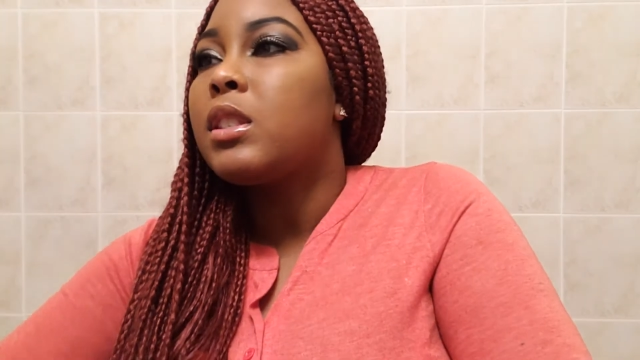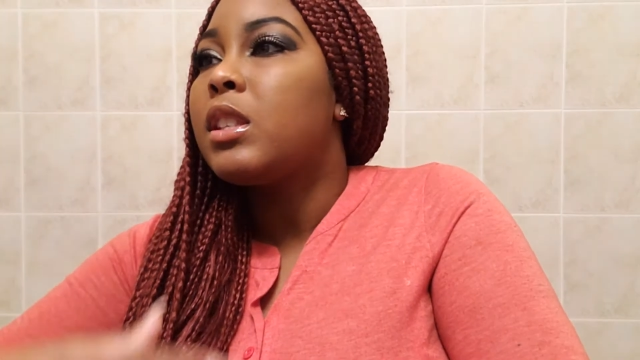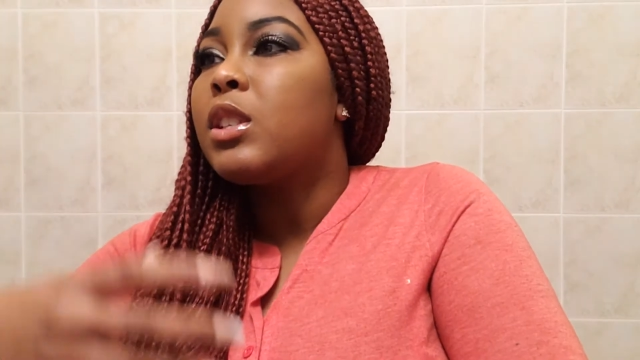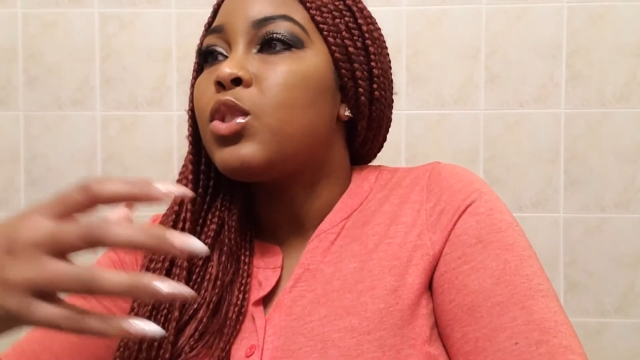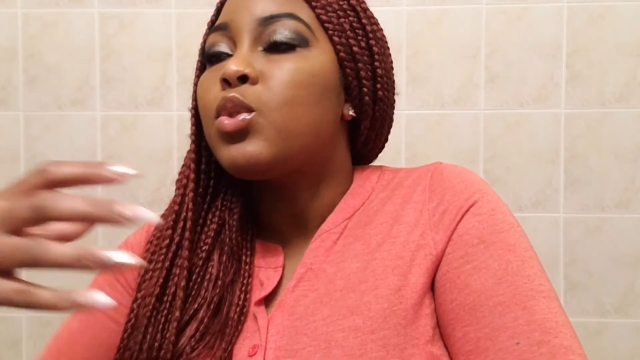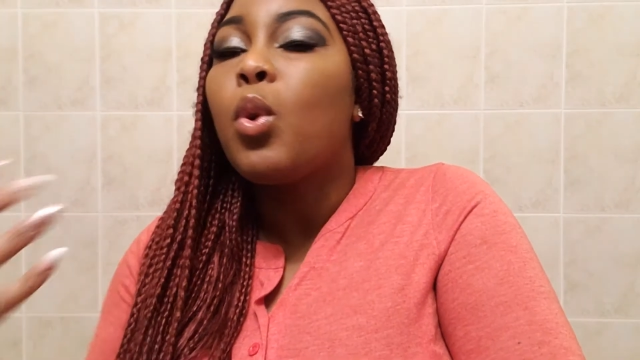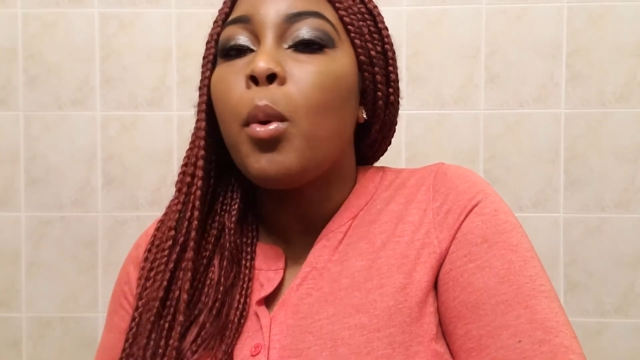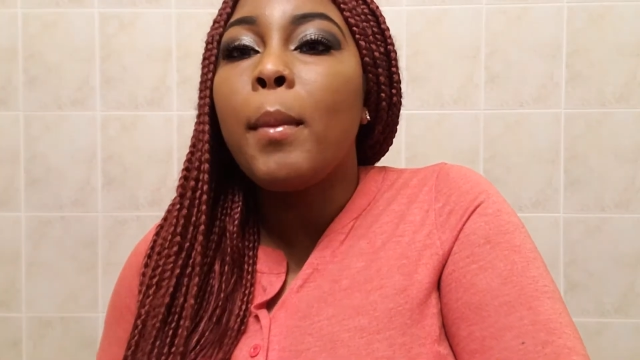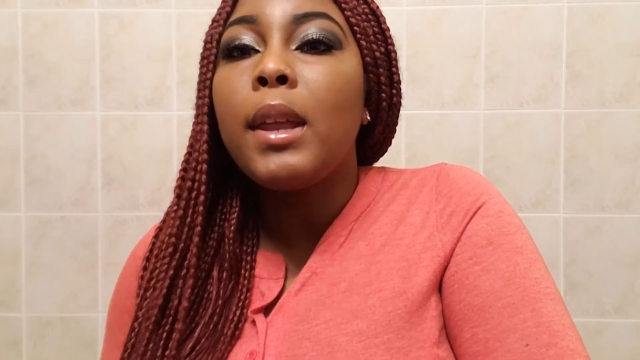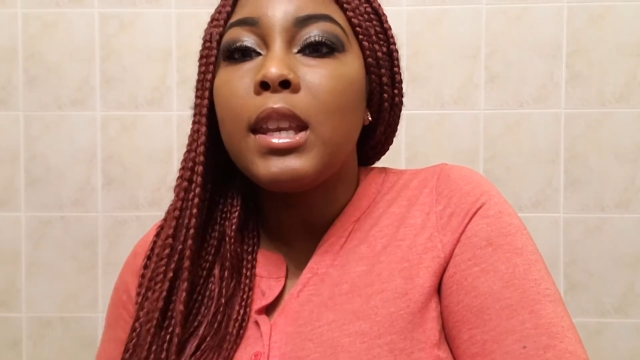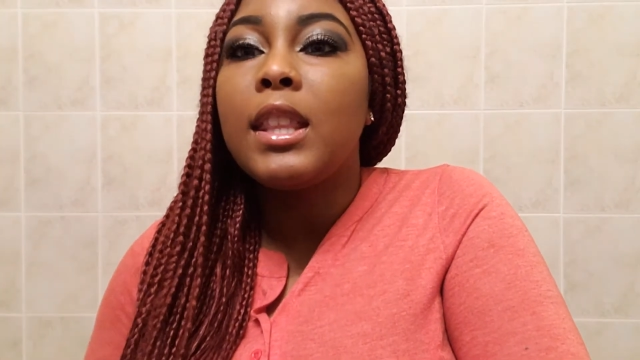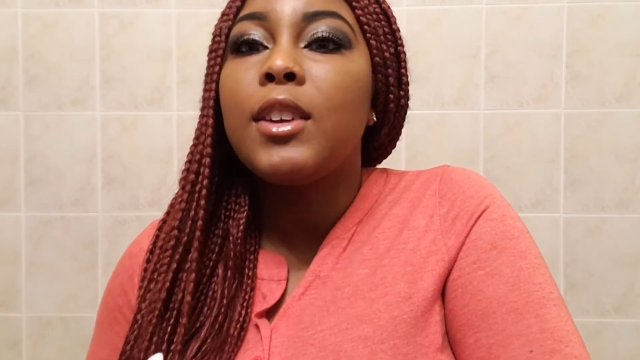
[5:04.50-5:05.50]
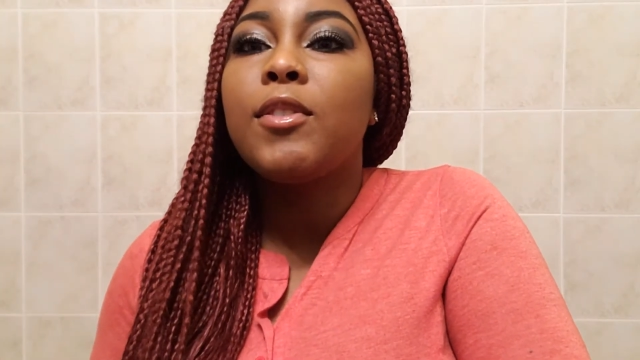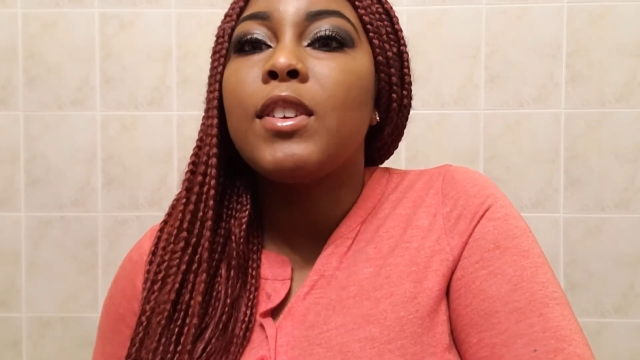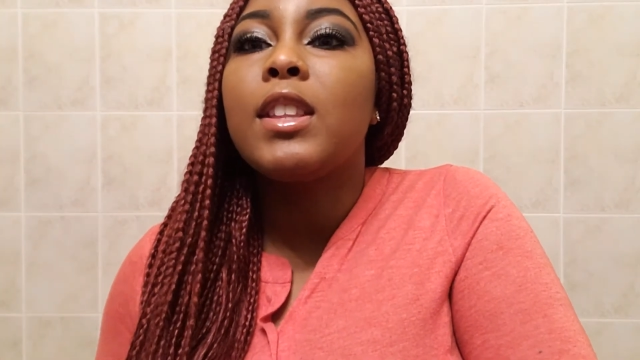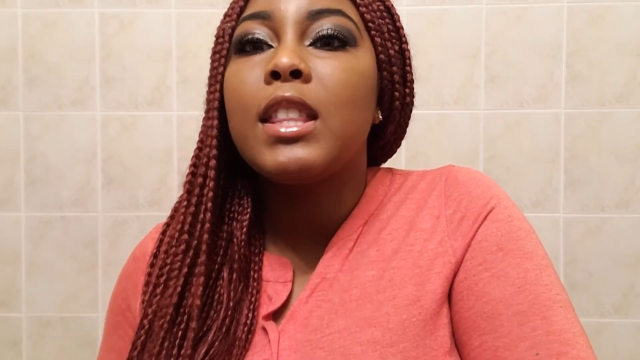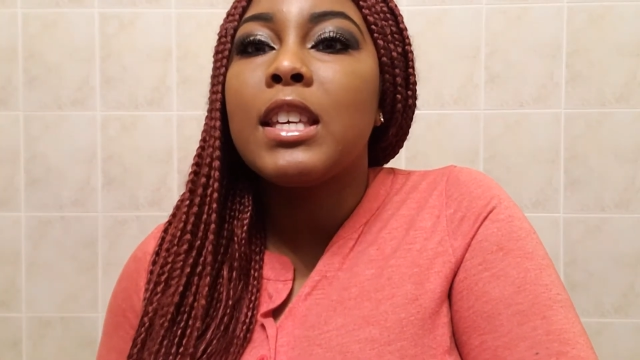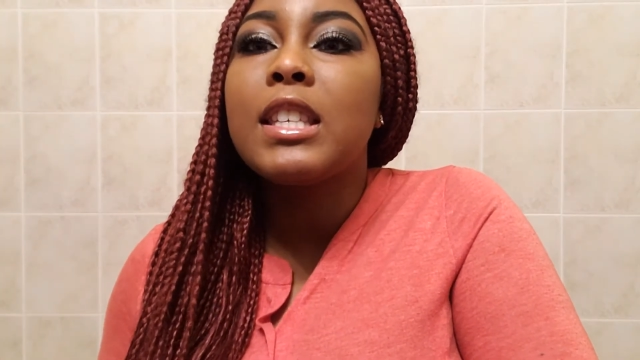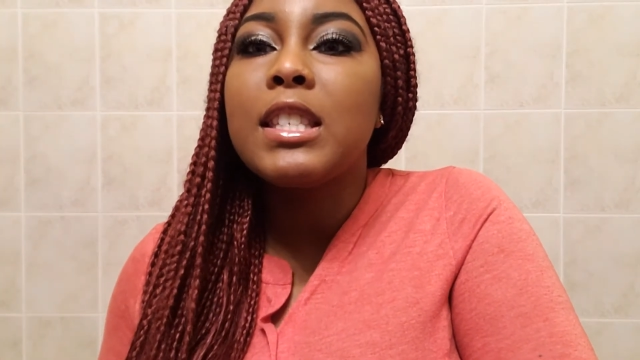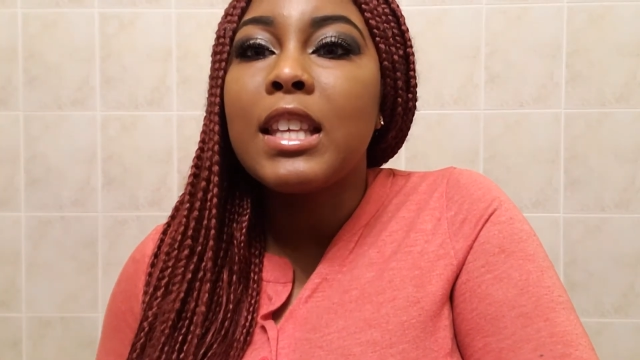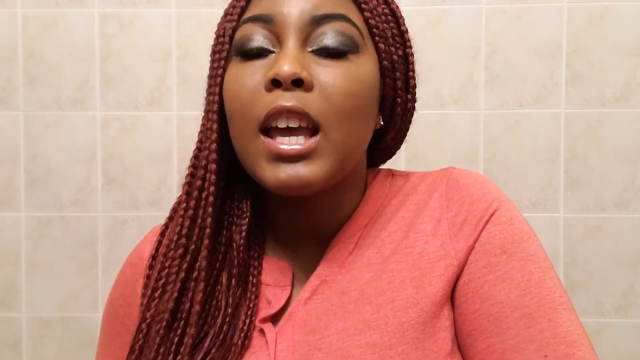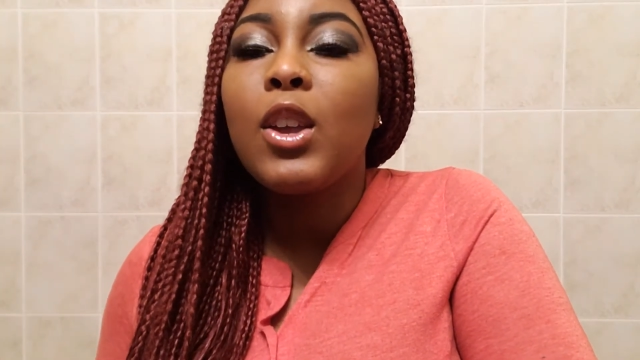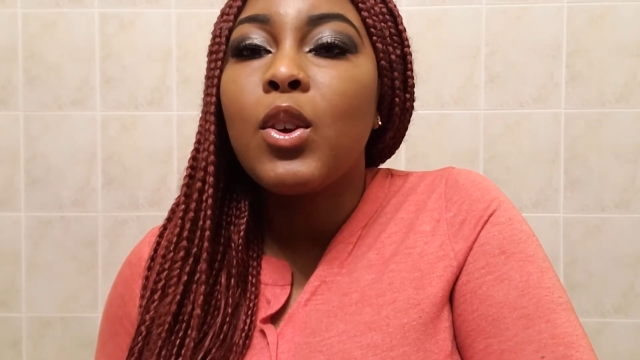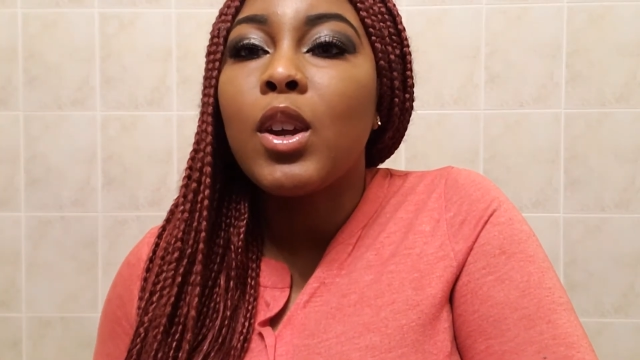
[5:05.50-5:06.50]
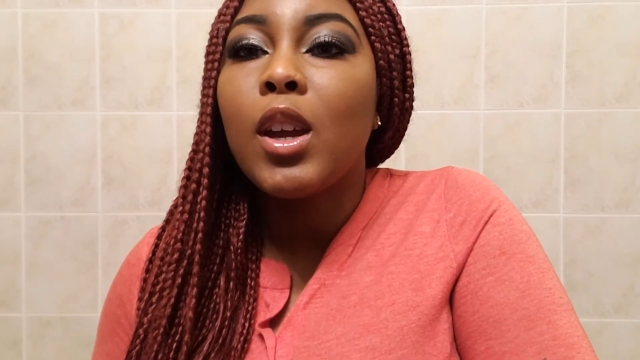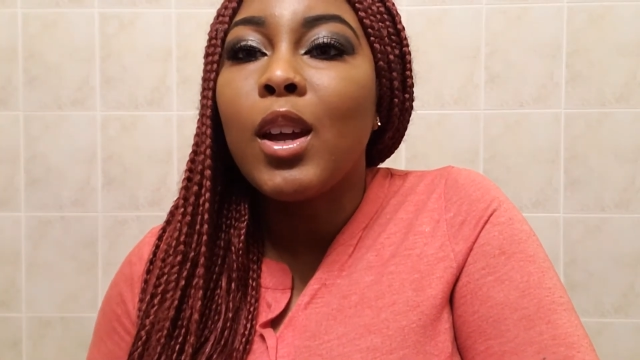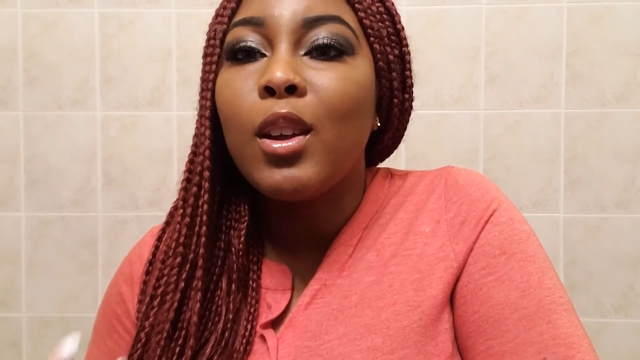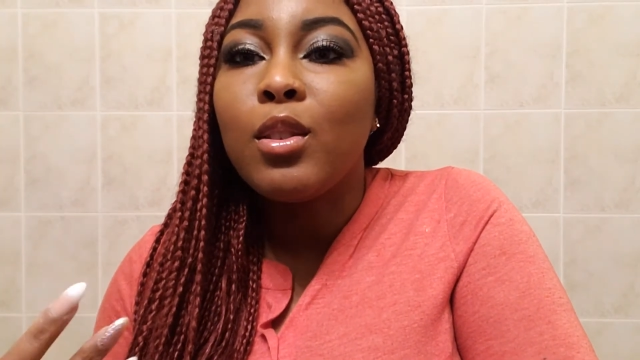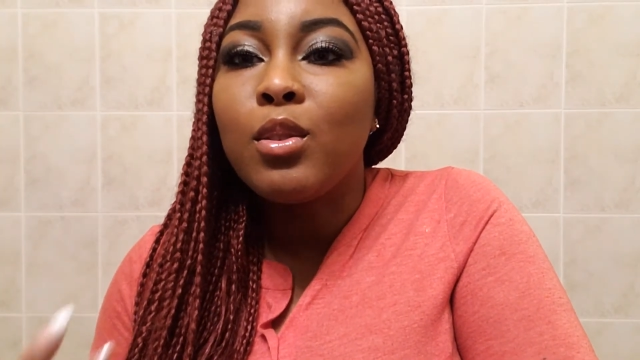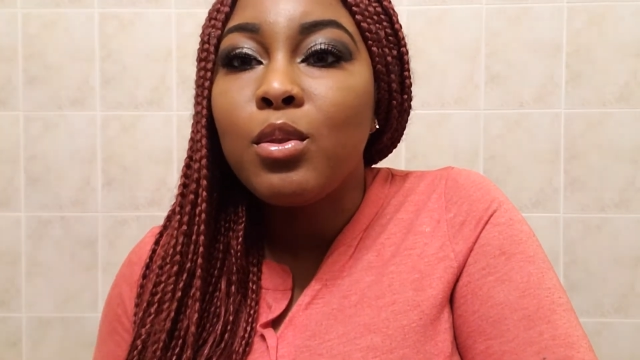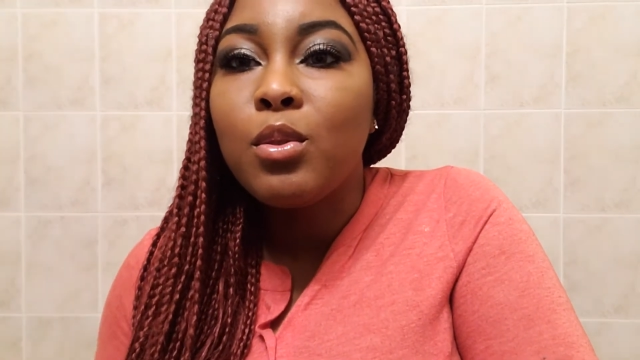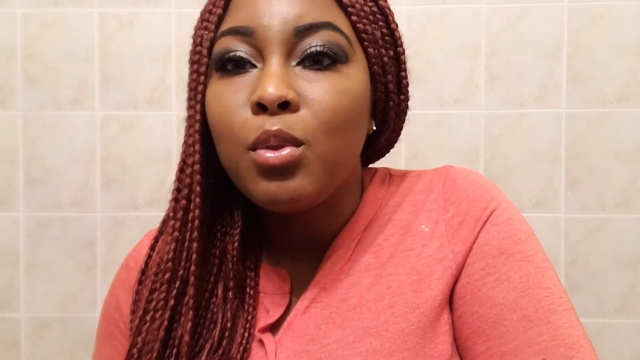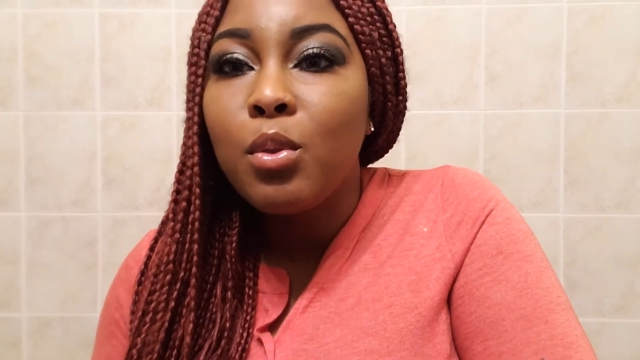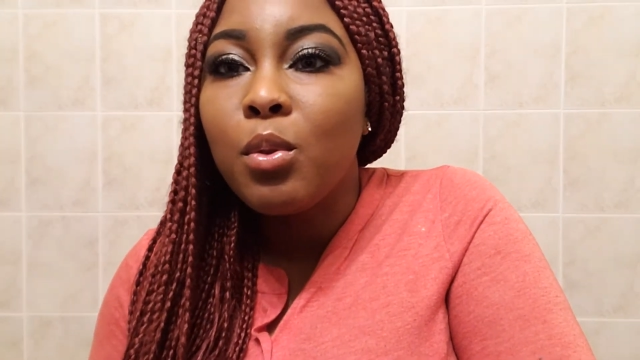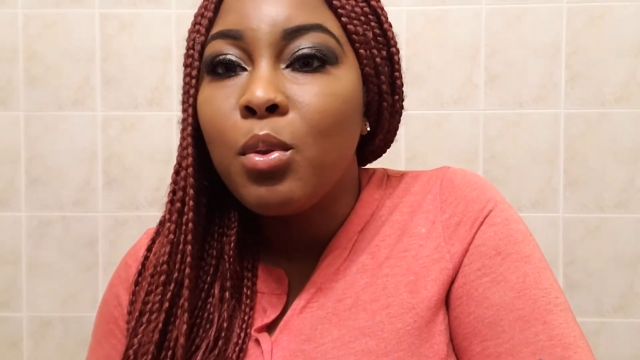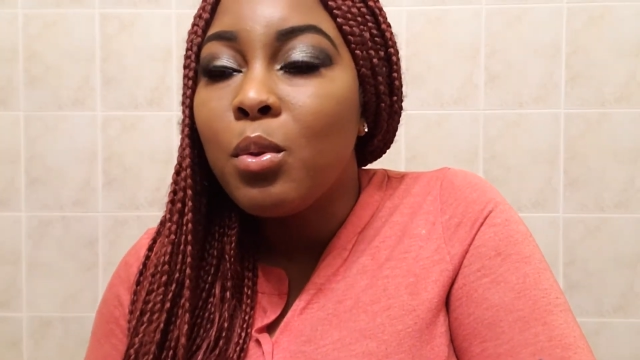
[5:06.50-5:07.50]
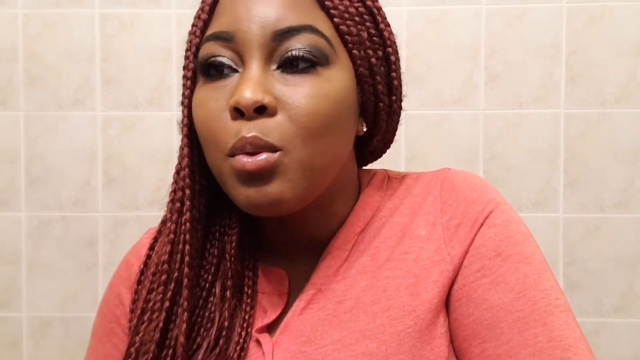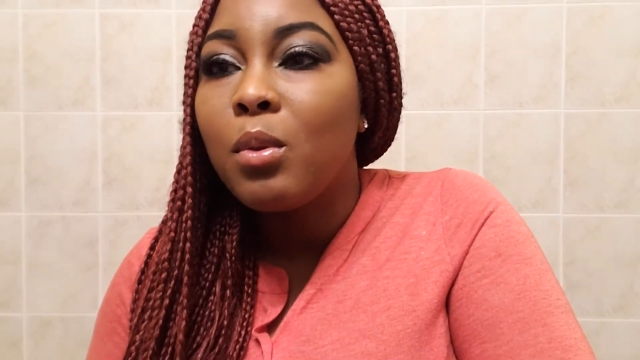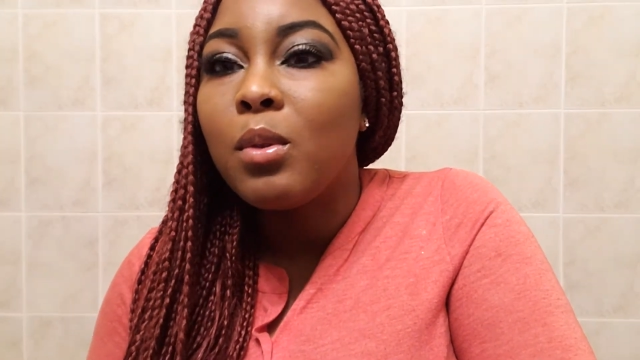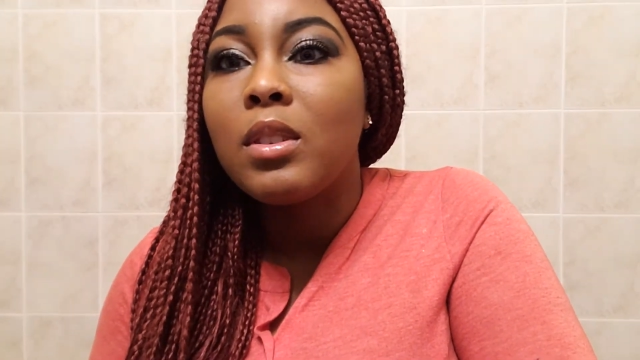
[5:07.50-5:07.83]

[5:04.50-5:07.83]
There's so many different things that you can do.